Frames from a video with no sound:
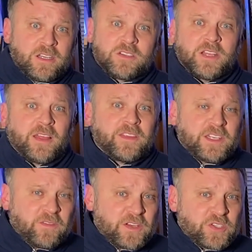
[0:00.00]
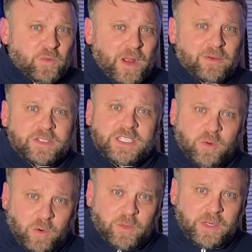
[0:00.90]
So now that the divisional round is here,
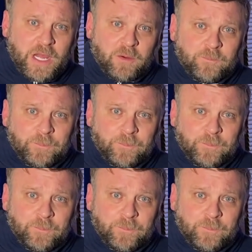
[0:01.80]
what do we know?